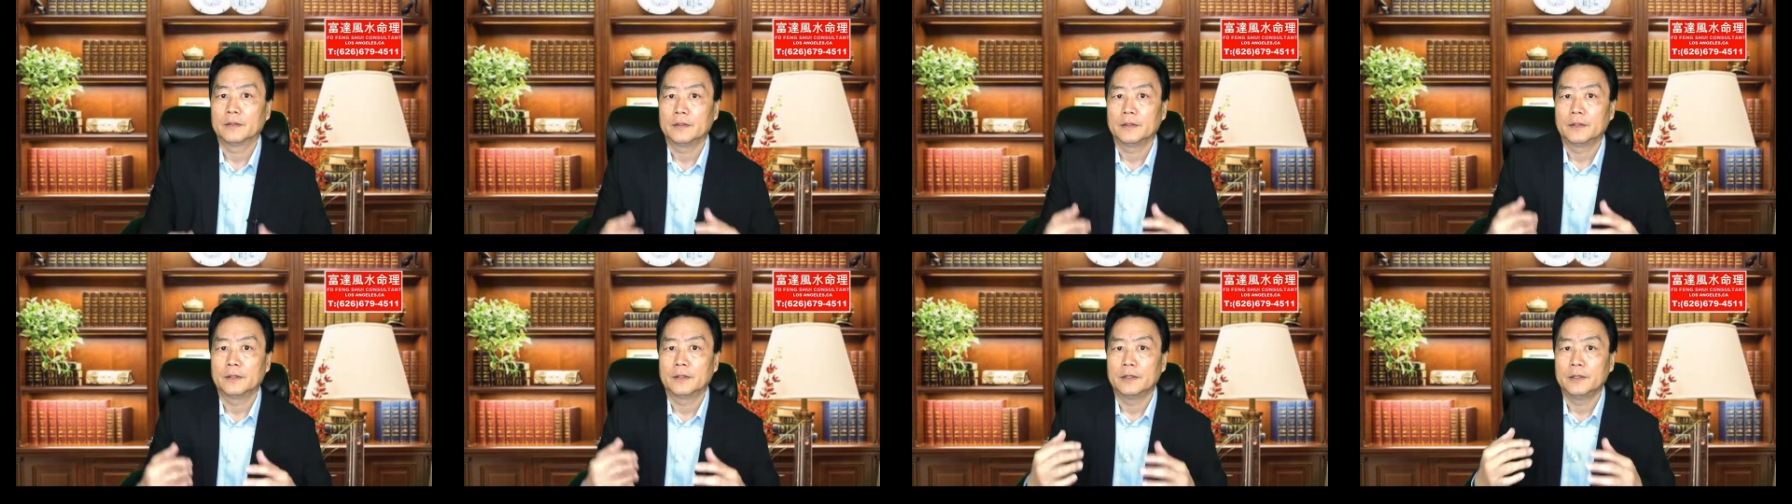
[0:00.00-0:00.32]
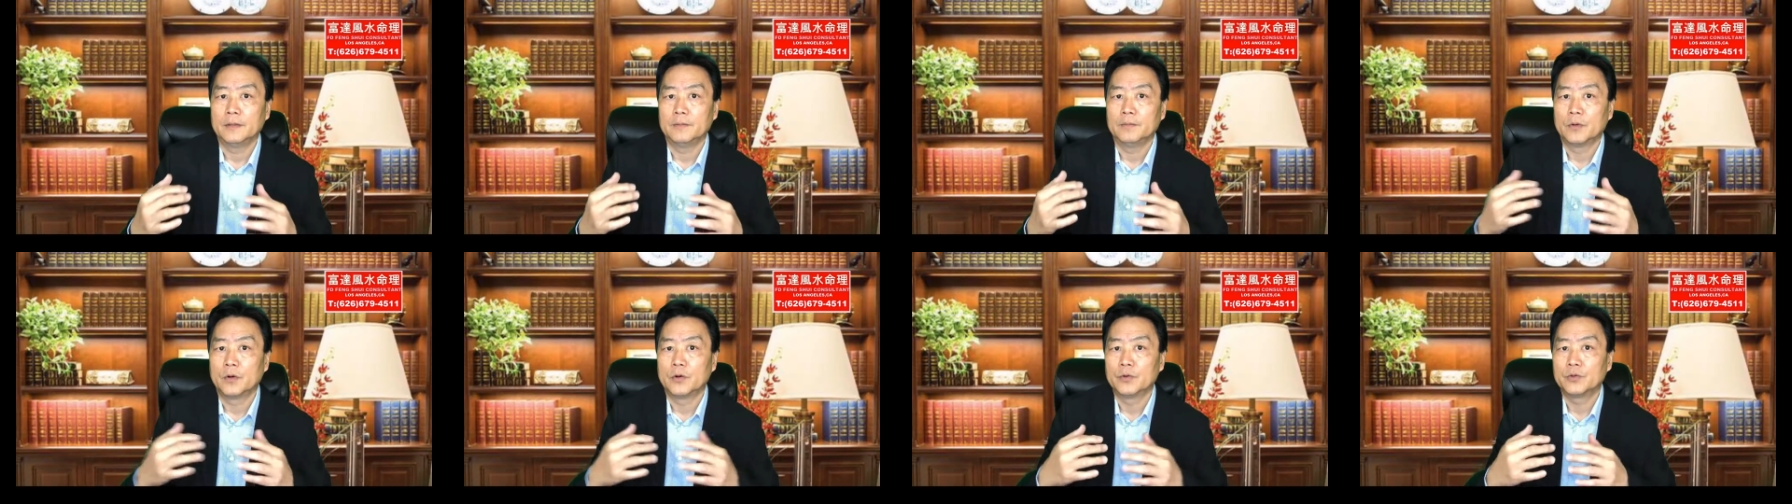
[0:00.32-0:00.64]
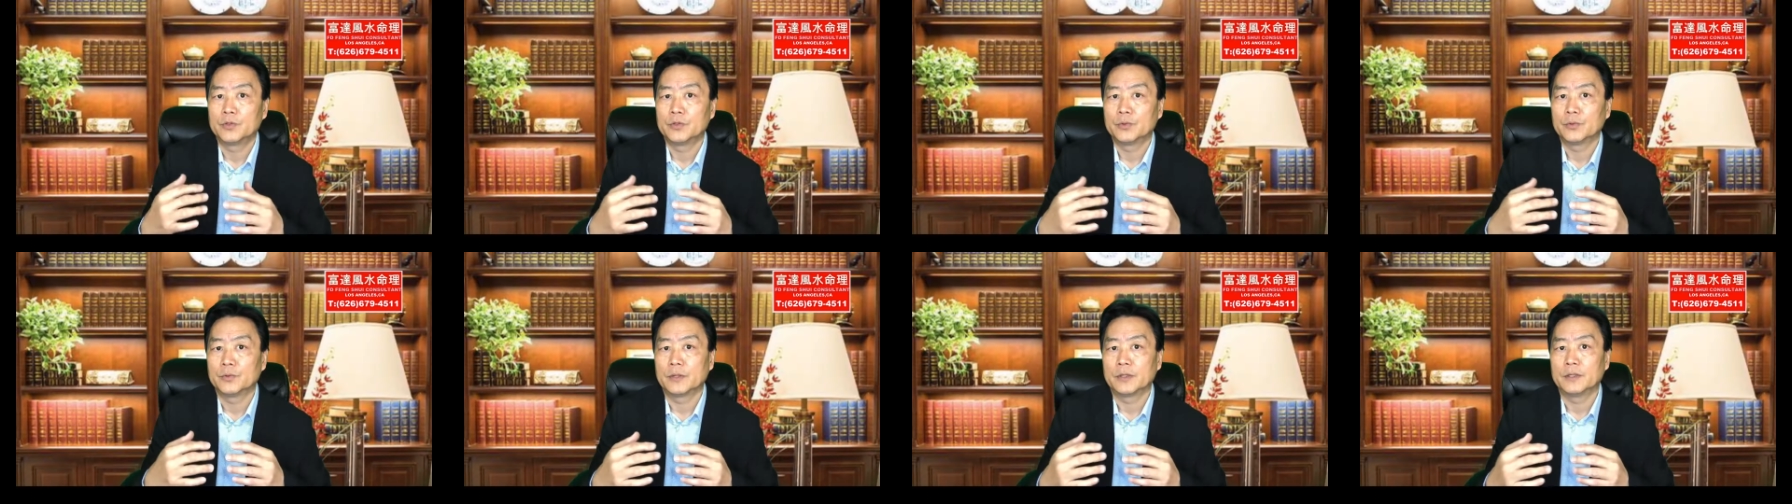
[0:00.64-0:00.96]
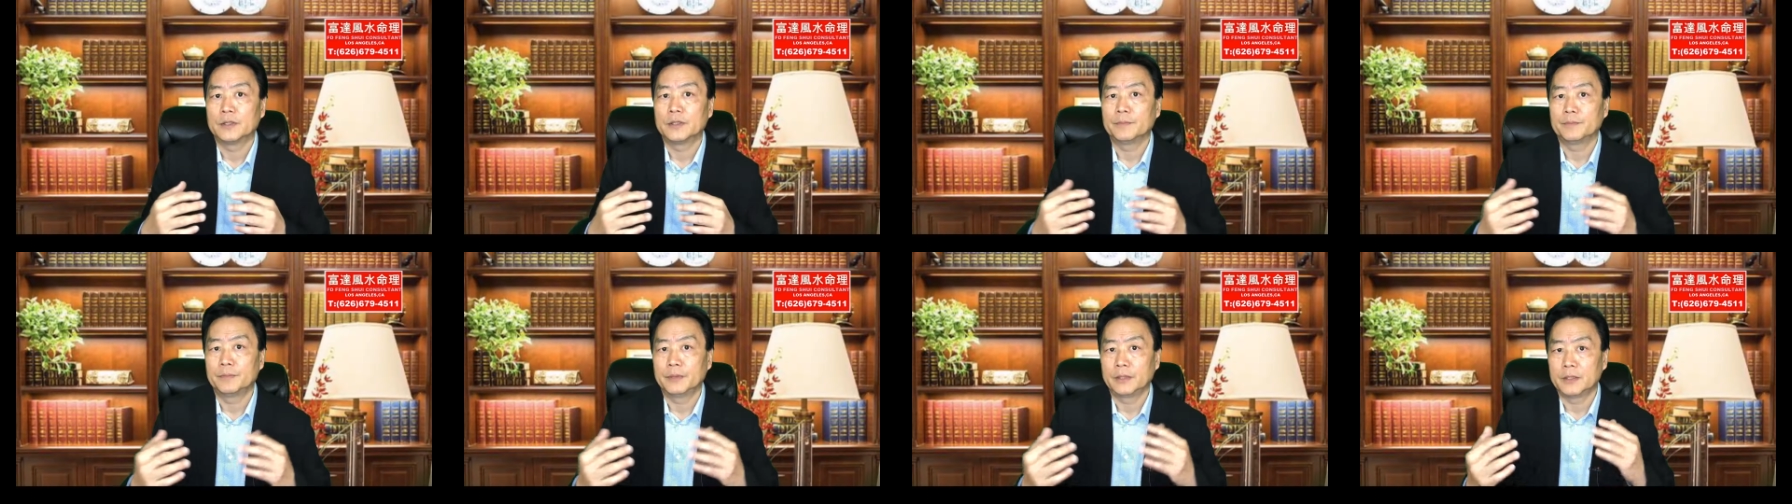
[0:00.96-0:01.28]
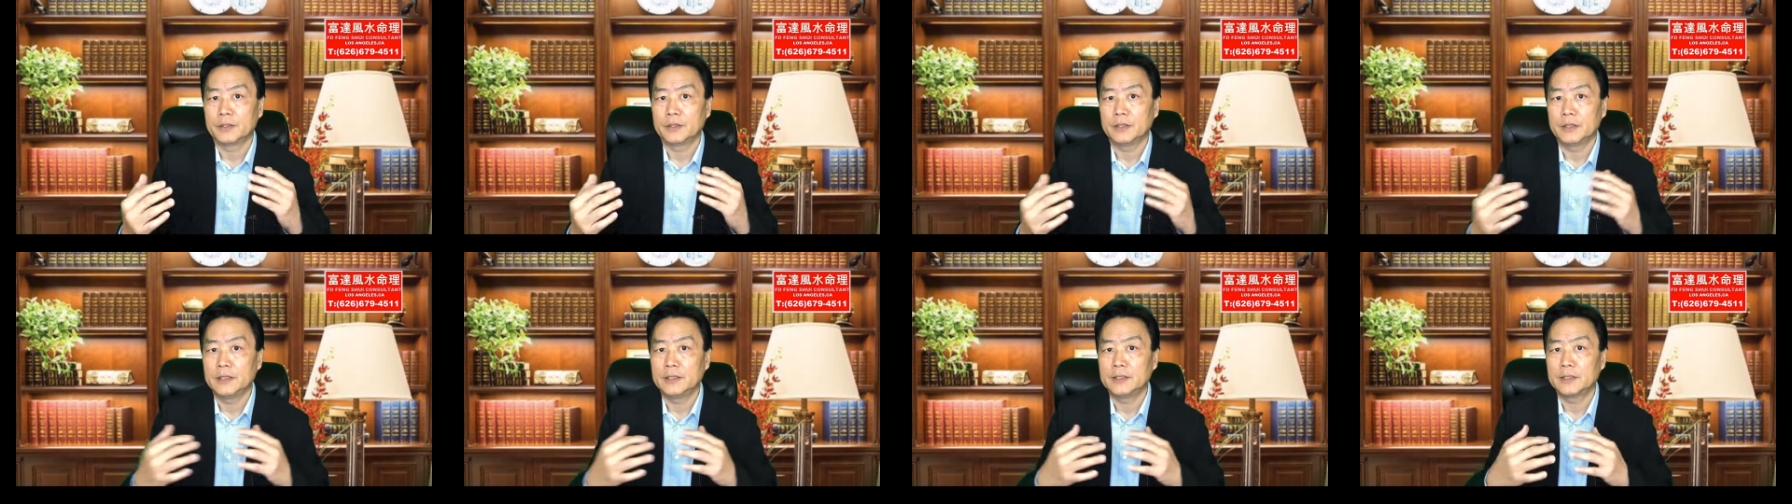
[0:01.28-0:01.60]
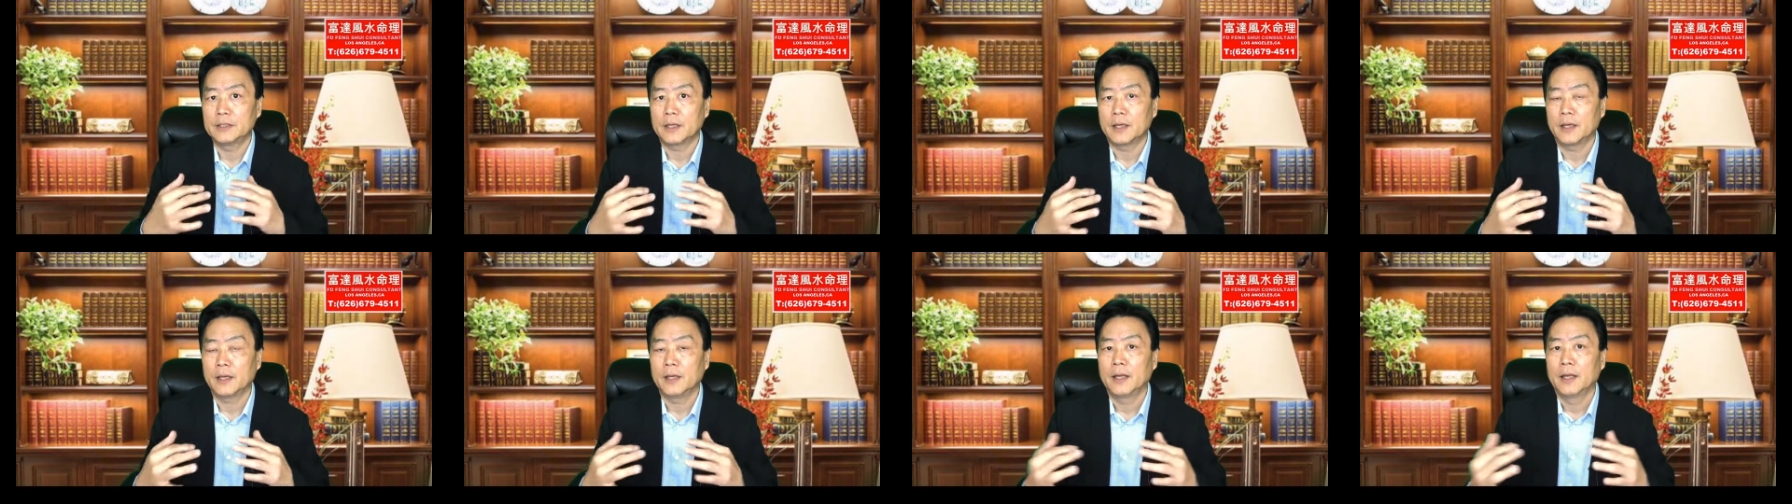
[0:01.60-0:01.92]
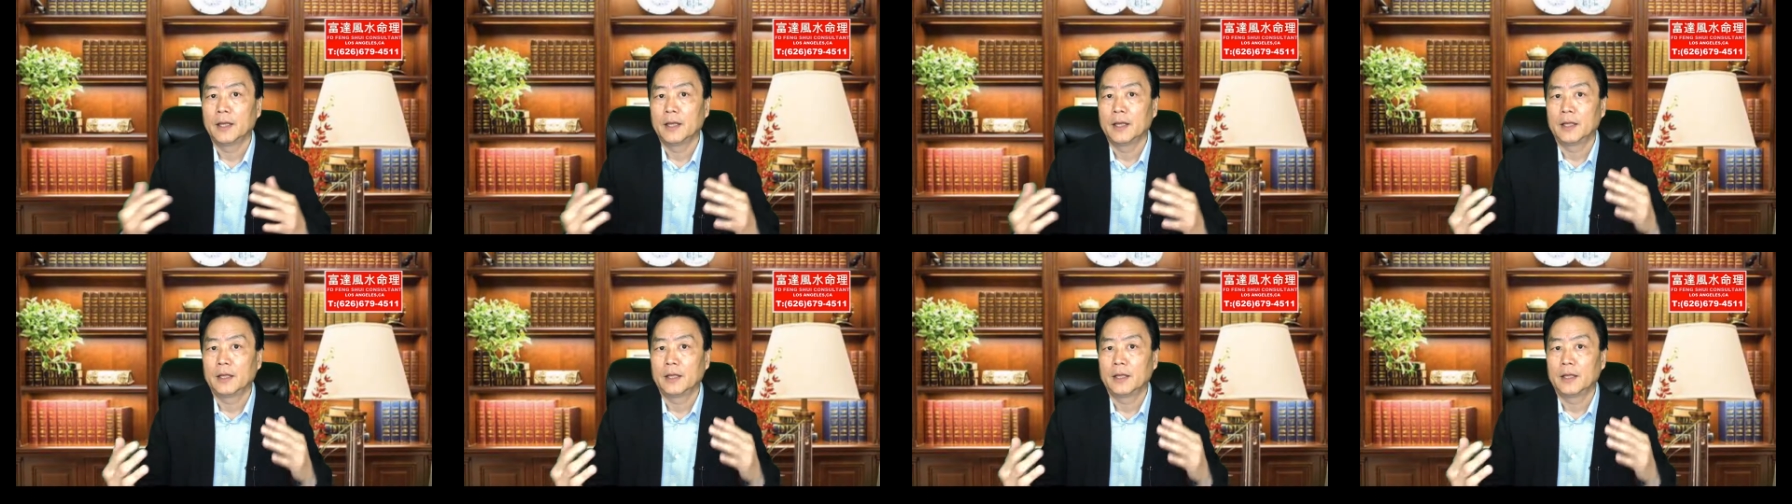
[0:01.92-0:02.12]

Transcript: emotion wise, because inside